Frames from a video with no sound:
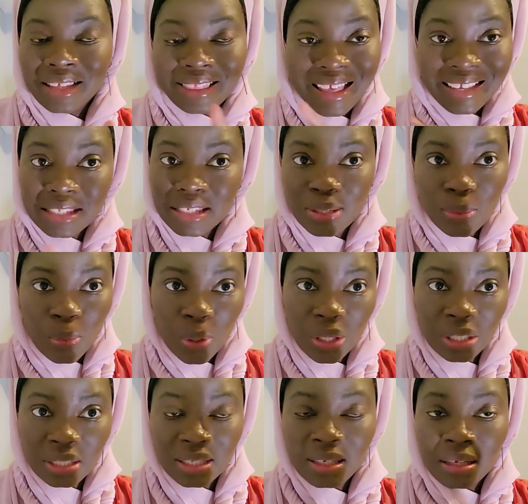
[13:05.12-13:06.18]
that's the
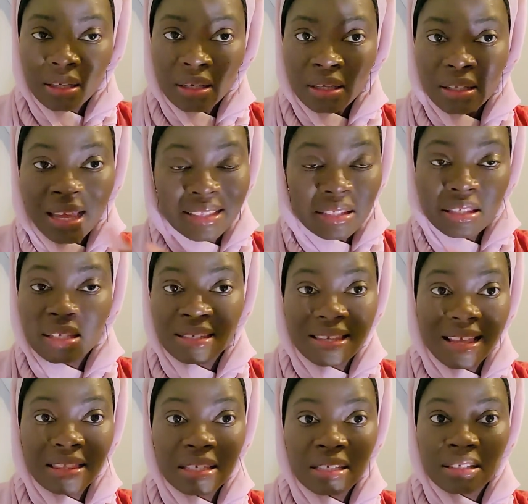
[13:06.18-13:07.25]
word, that's the
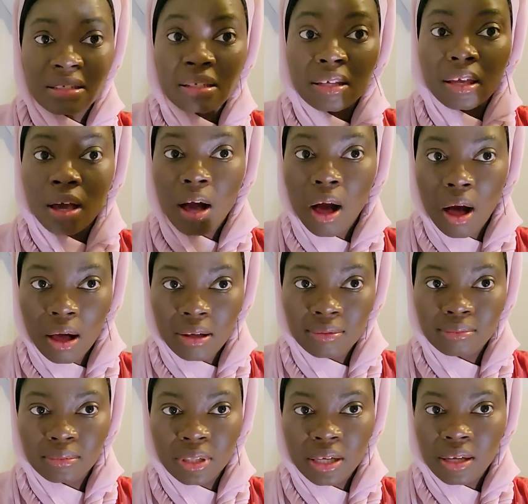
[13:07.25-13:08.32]
sentence, calm
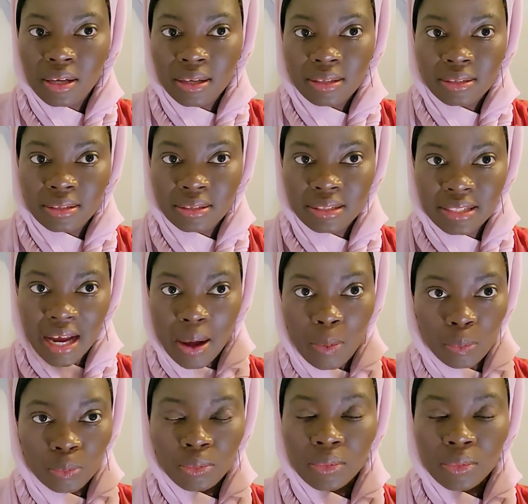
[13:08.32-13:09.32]
down.